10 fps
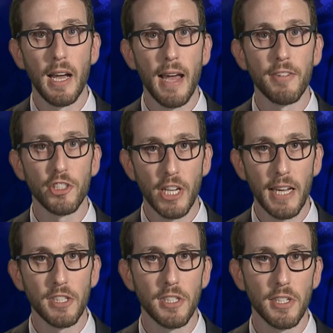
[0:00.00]
have a
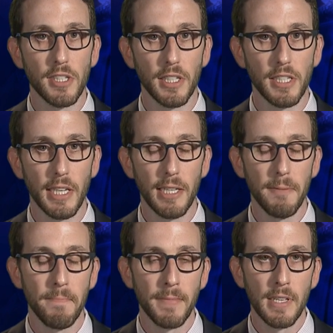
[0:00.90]
chance to succeed.
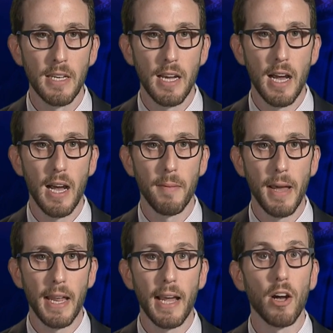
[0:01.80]

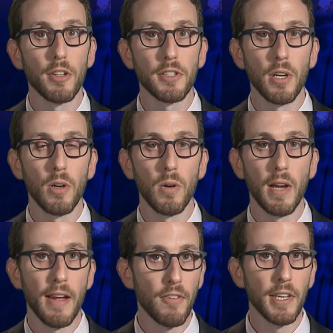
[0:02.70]
And I also,
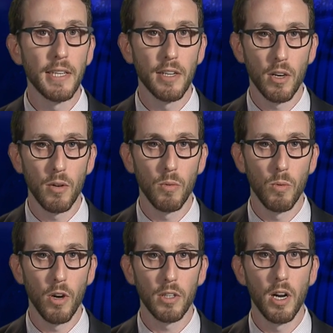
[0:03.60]
every year,
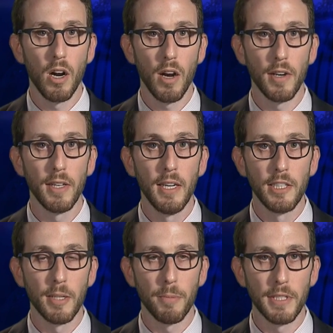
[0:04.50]
work hard
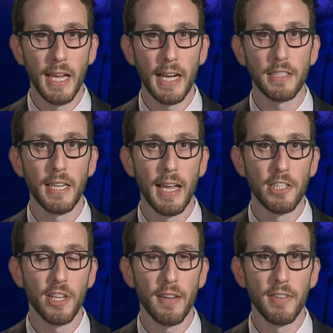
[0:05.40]
to protect
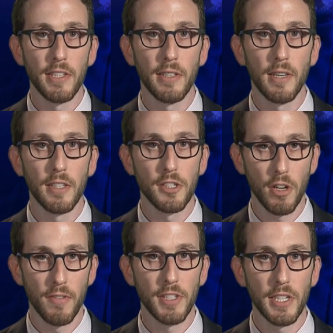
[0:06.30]
HIV
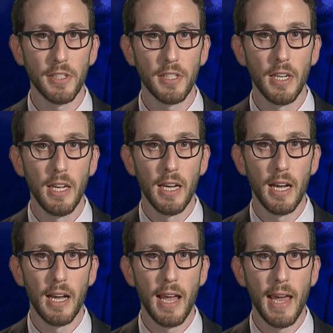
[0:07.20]
services.
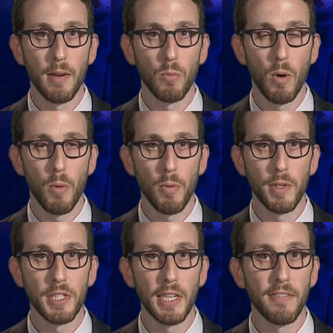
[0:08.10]
And when we
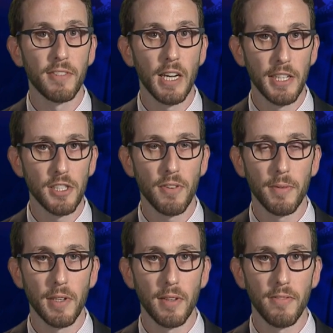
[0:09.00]
receive cuts
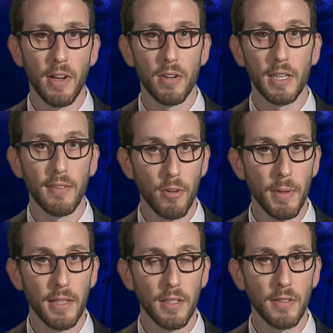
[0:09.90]
from the federal
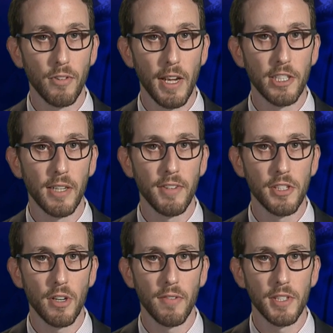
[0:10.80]
government for HIV
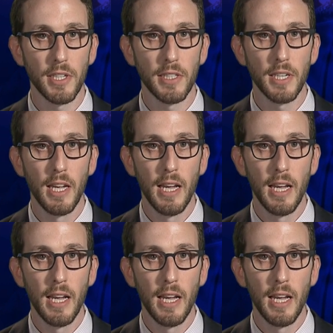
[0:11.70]
services,